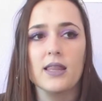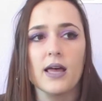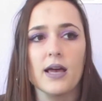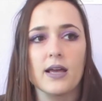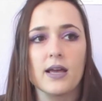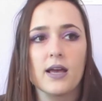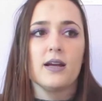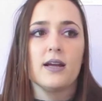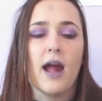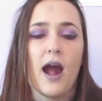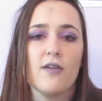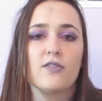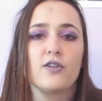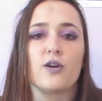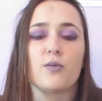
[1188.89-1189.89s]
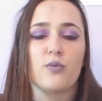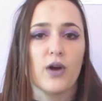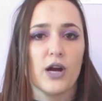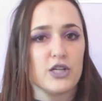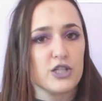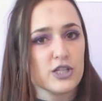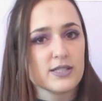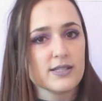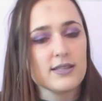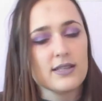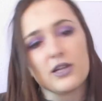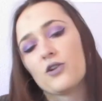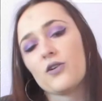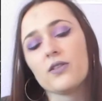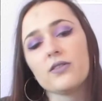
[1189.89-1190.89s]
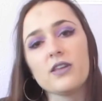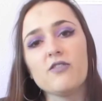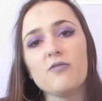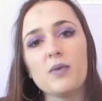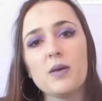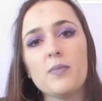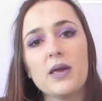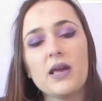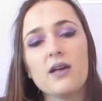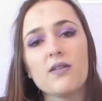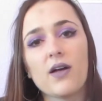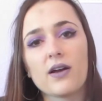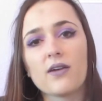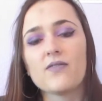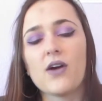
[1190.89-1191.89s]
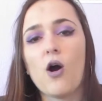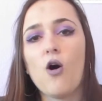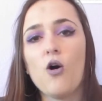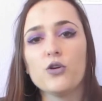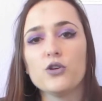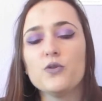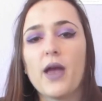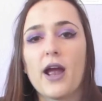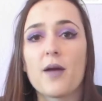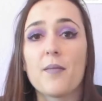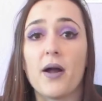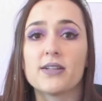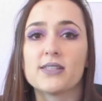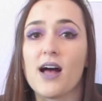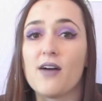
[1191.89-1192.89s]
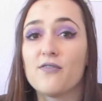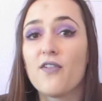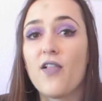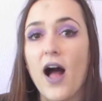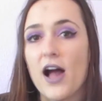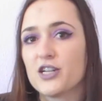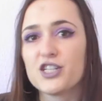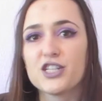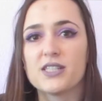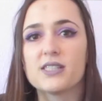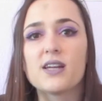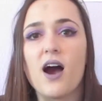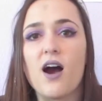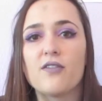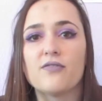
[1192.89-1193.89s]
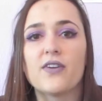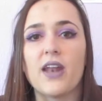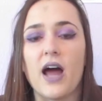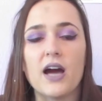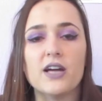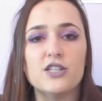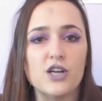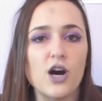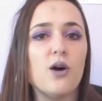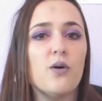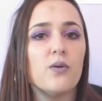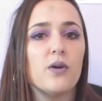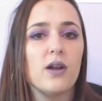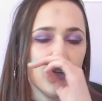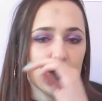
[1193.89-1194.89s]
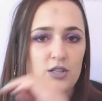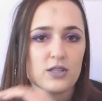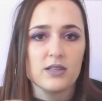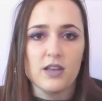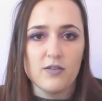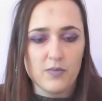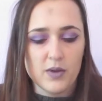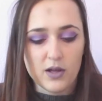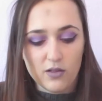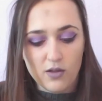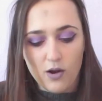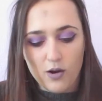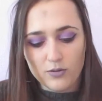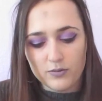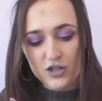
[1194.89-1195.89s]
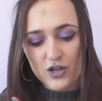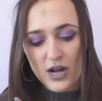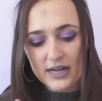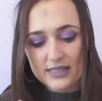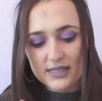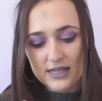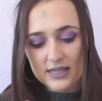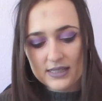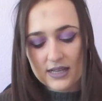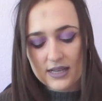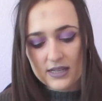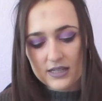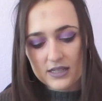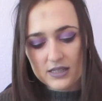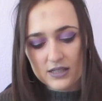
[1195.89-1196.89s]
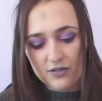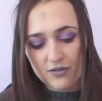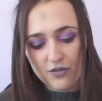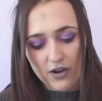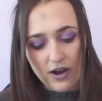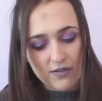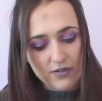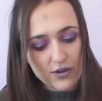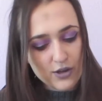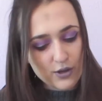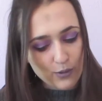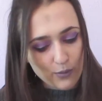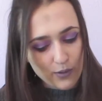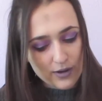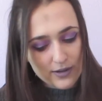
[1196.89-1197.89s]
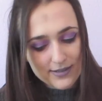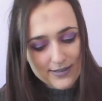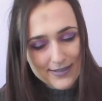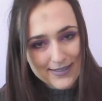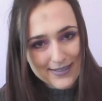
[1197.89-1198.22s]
Like, gather your precious glitter and leave me be, like all you care about is that flashy stuff and I don't, and just leave me alone. Track 6 is Forever Yours.